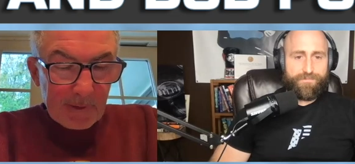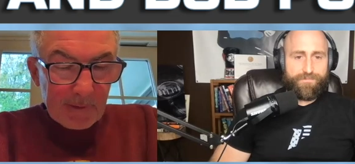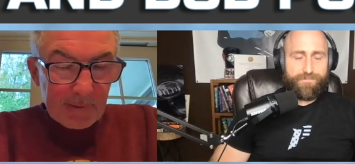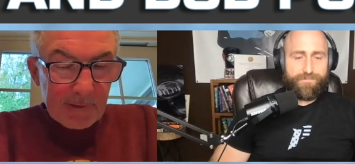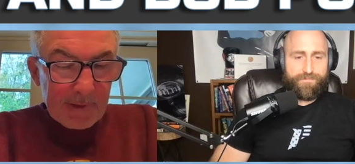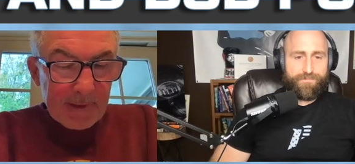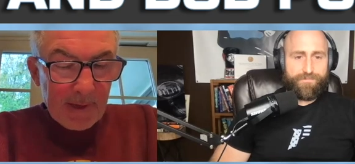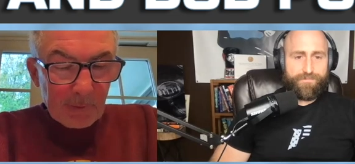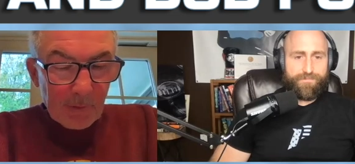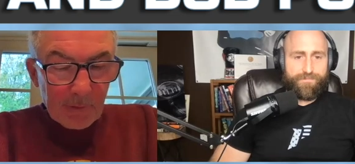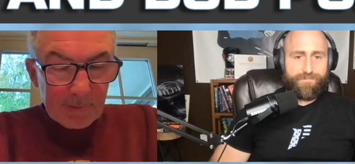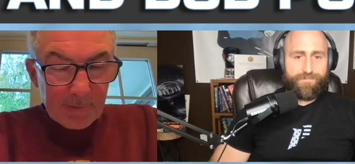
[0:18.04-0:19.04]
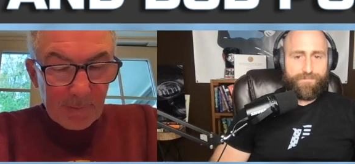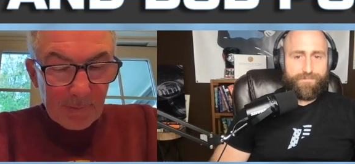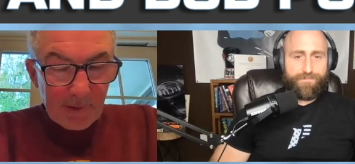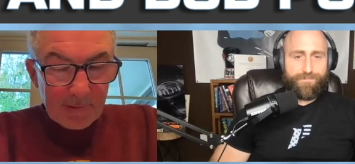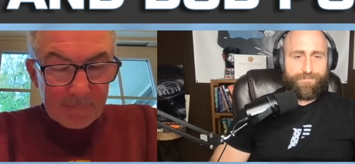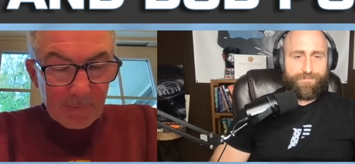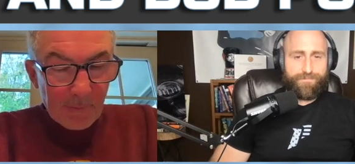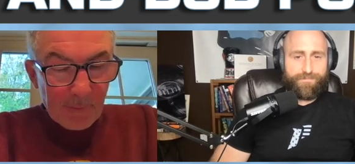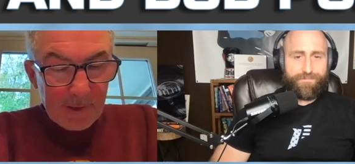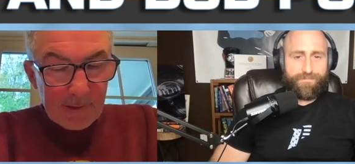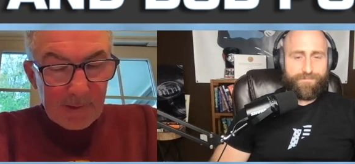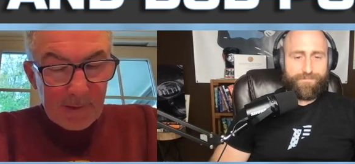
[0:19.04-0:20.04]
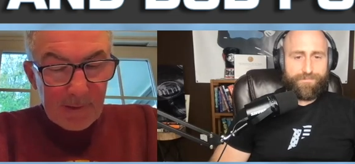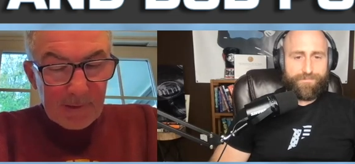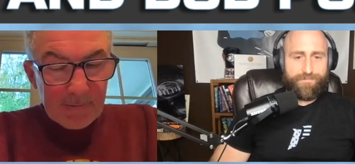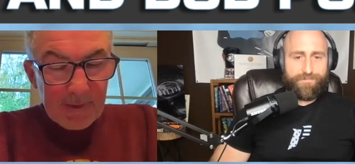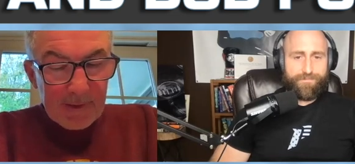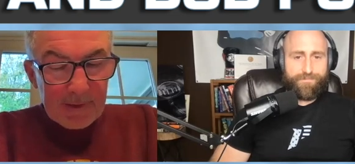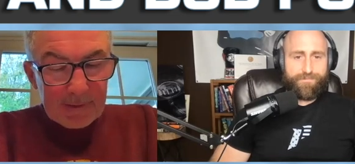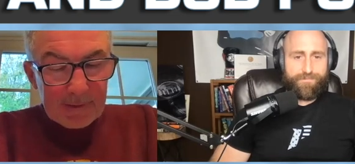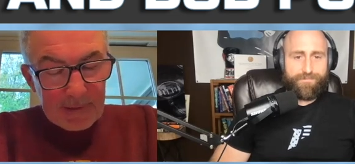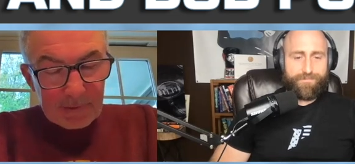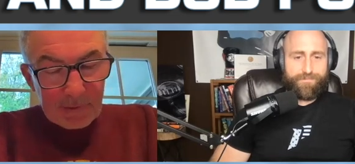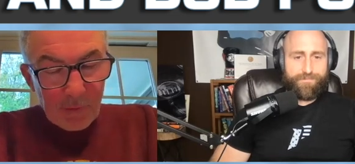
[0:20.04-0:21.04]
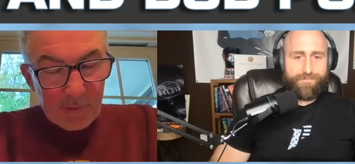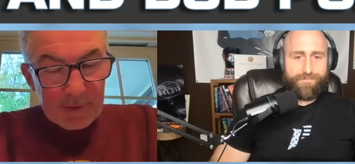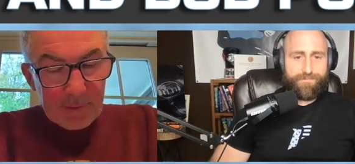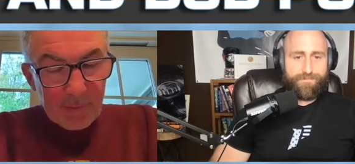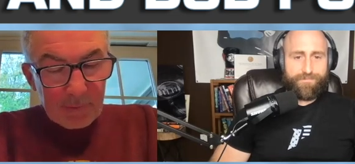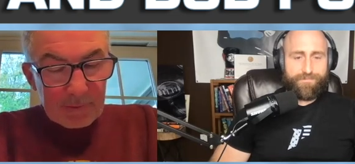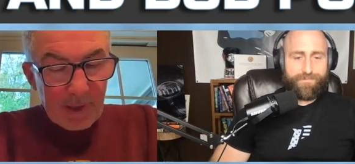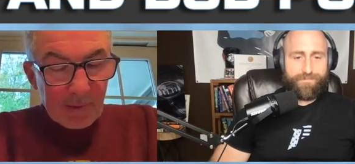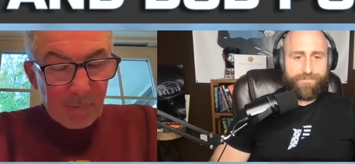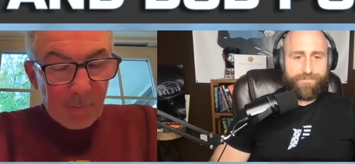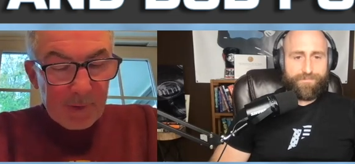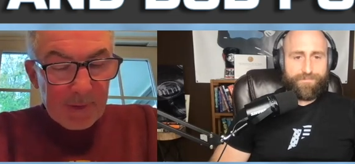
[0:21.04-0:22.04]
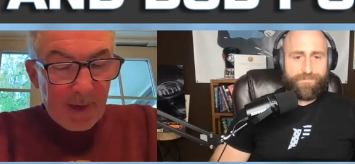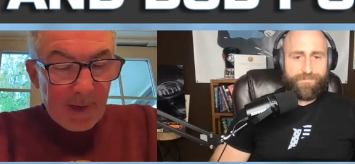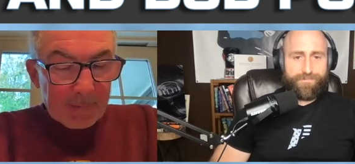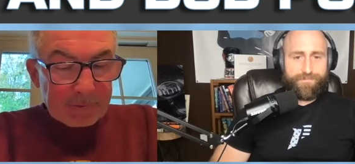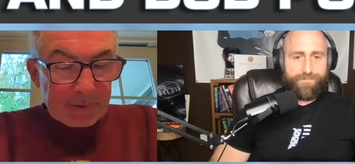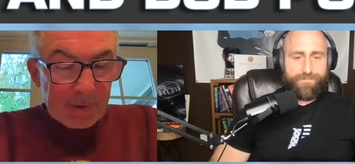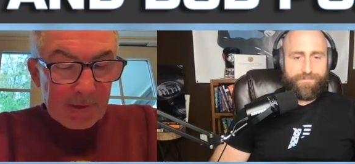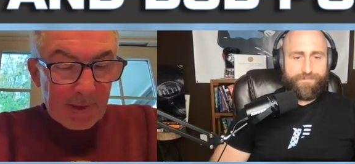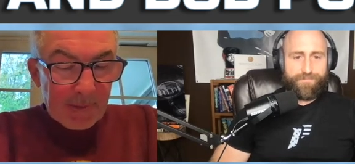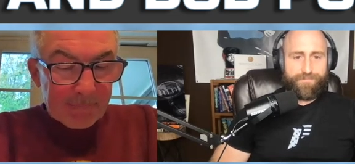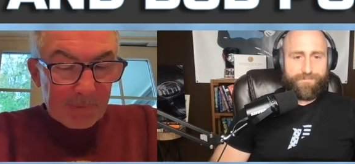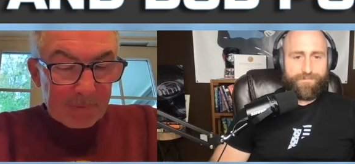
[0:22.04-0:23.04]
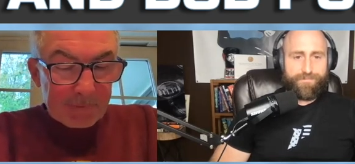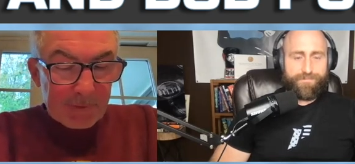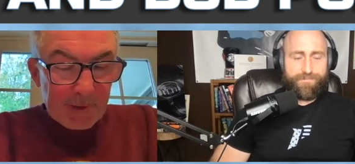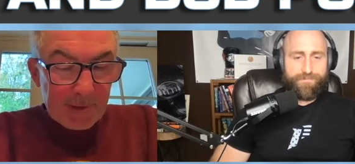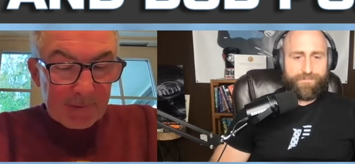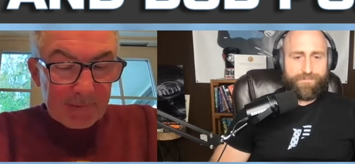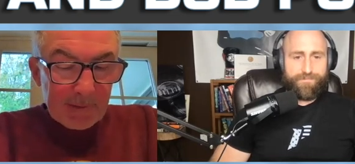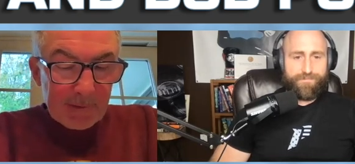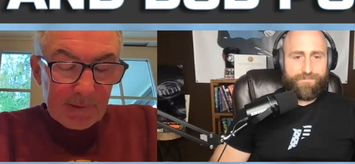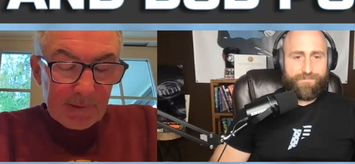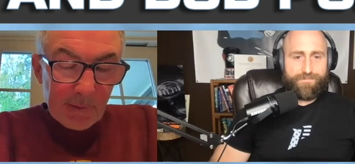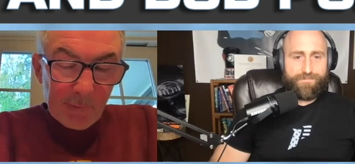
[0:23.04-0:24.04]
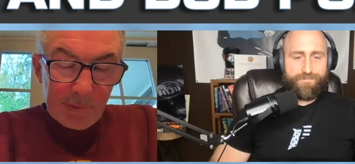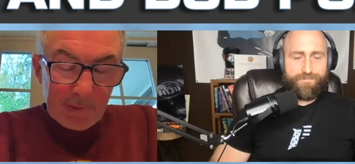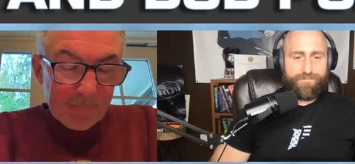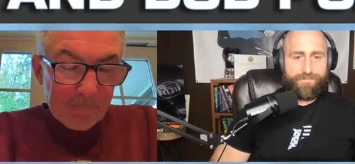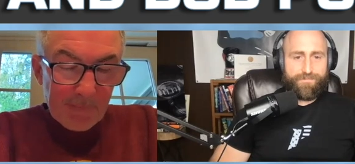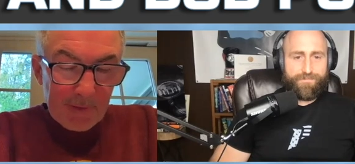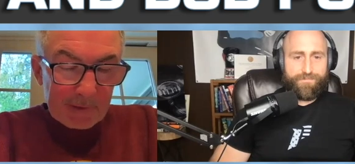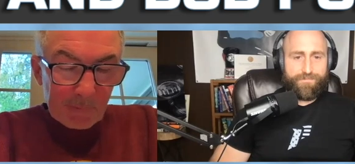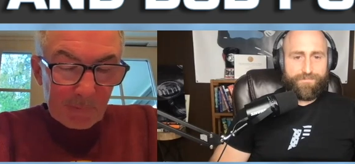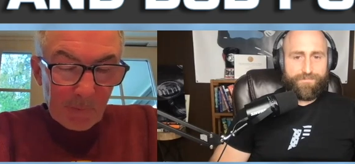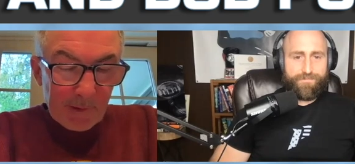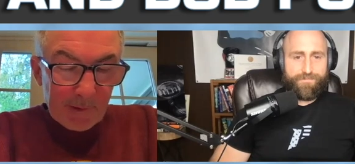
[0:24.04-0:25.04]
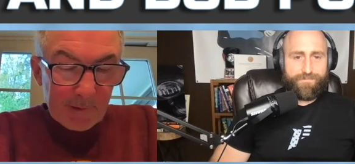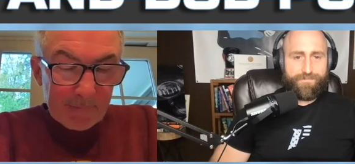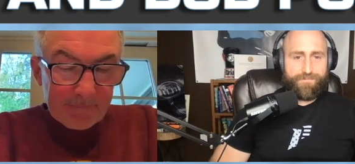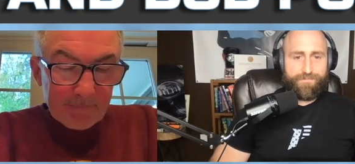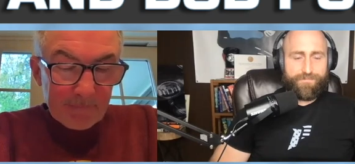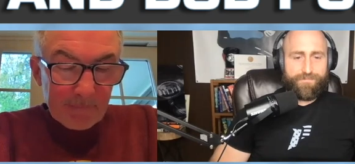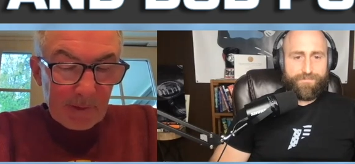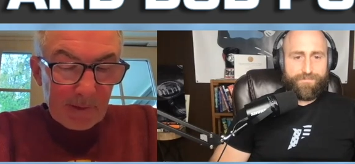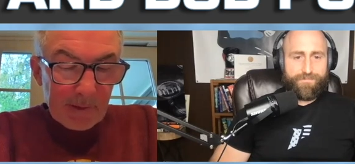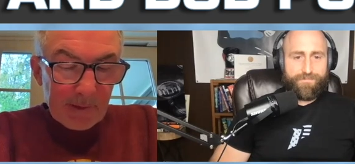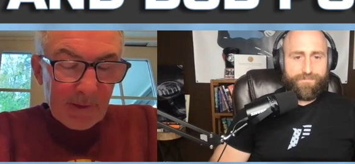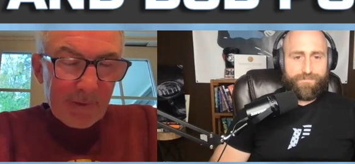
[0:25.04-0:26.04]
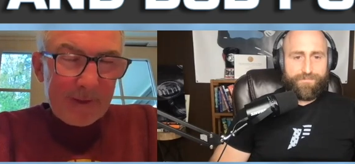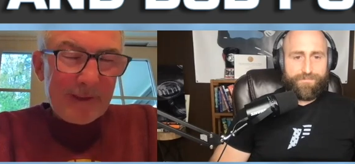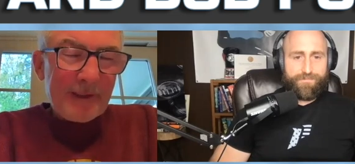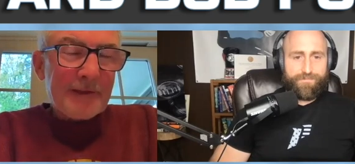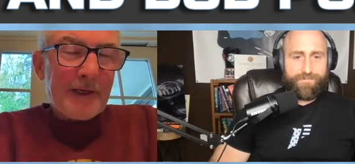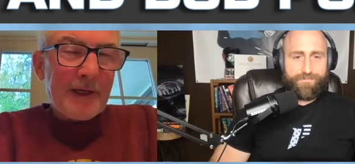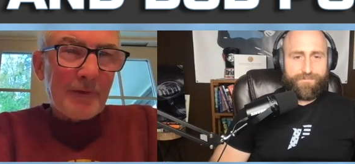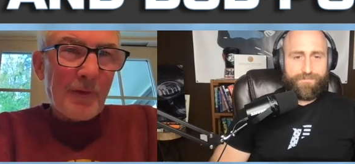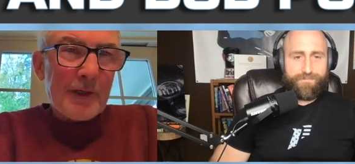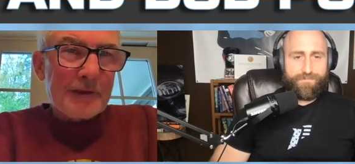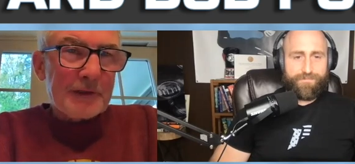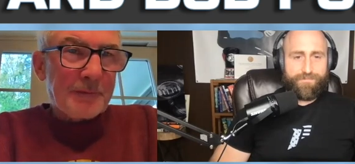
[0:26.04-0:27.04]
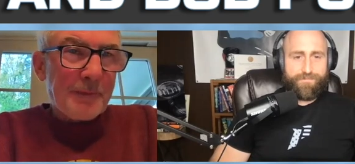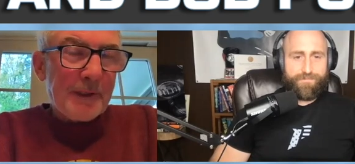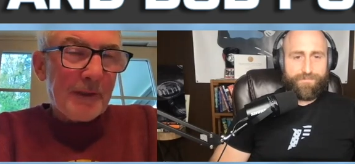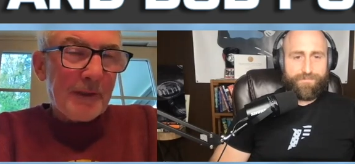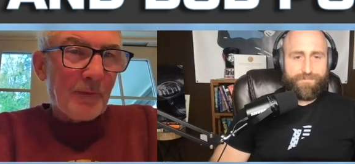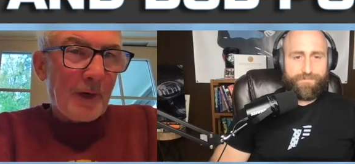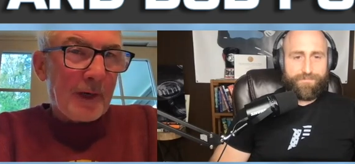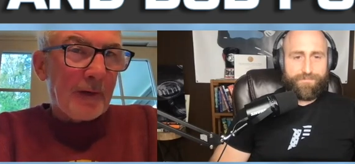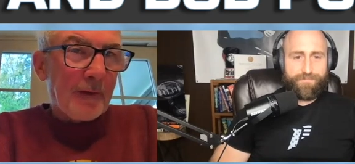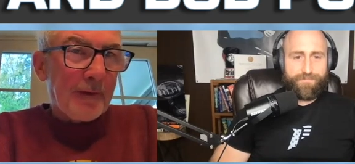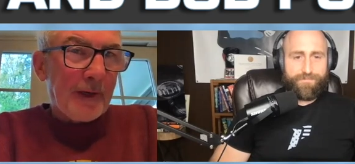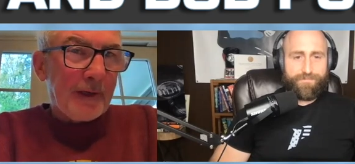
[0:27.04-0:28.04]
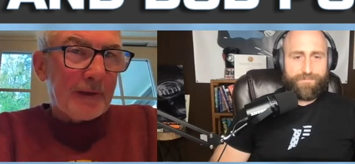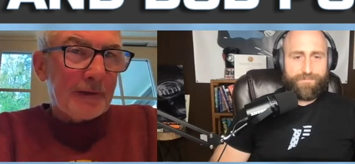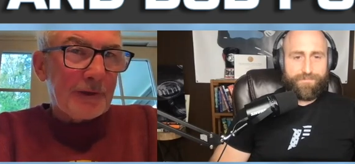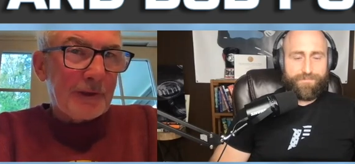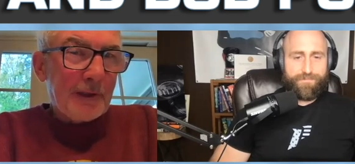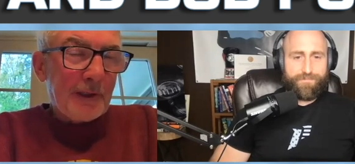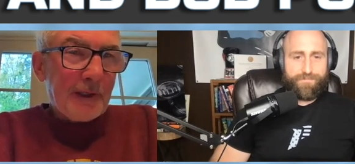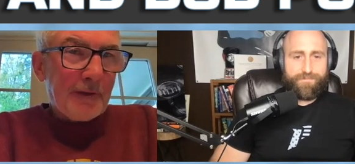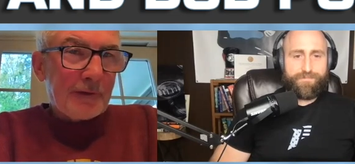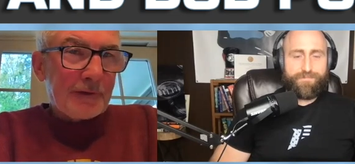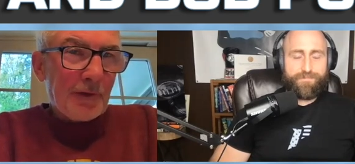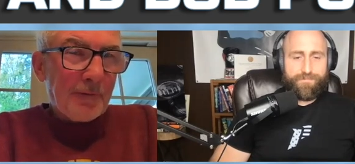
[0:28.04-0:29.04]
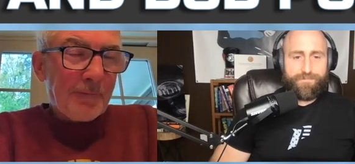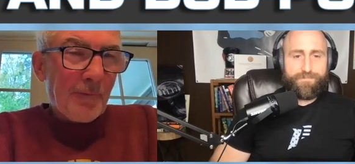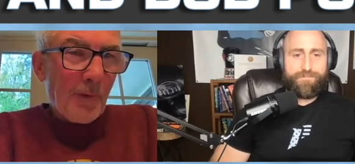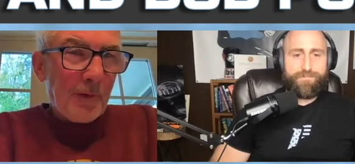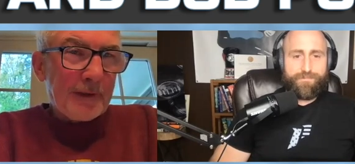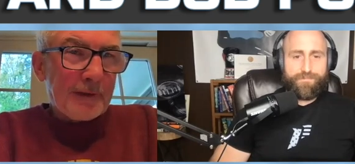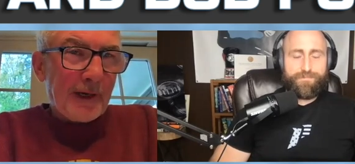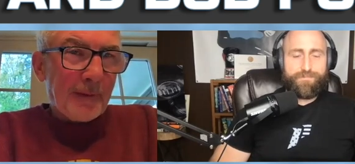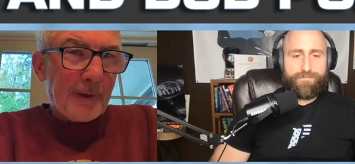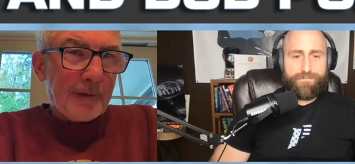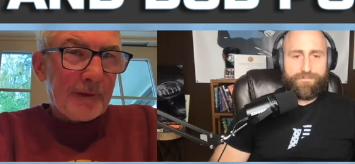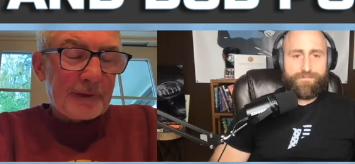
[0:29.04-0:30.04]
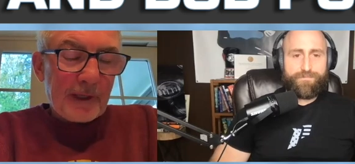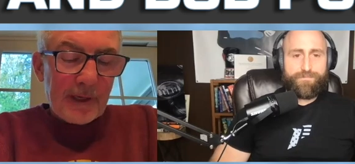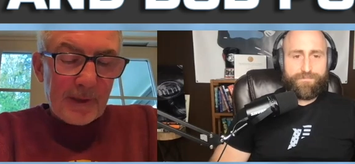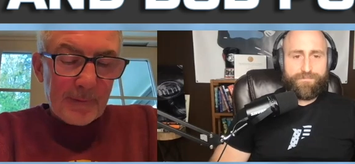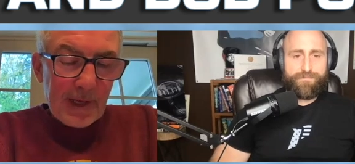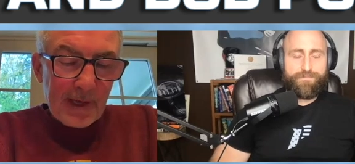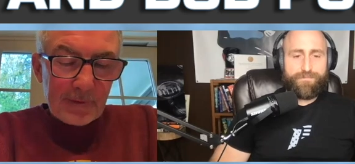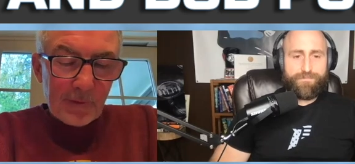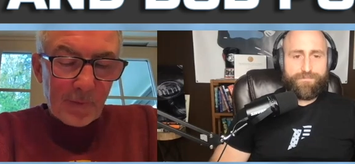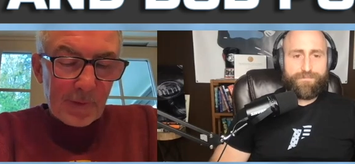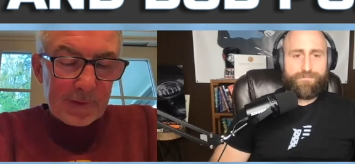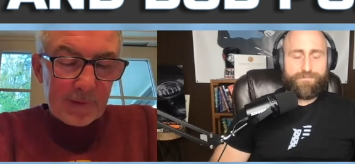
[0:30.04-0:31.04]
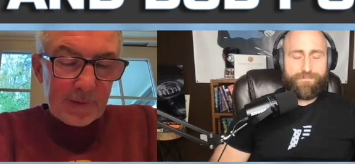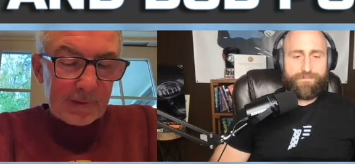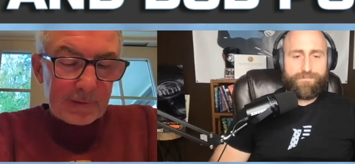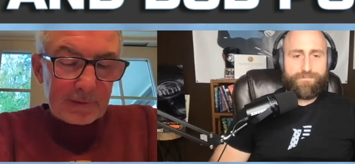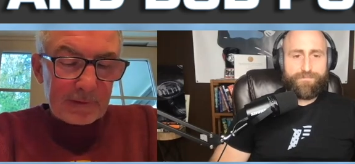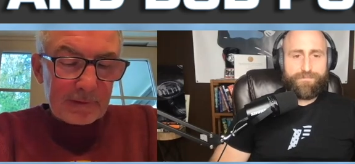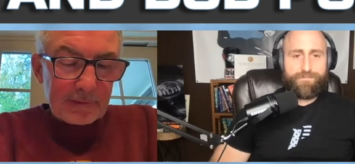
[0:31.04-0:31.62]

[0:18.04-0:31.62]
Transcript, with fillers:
Speaker 1: He kept holding the ball for a while. Then he got going he, on a read option. He kept for ten. He really fakes well. You know, he doesn't have great speed running to the edge. There's no 40 time on this guy, but I don't know what he is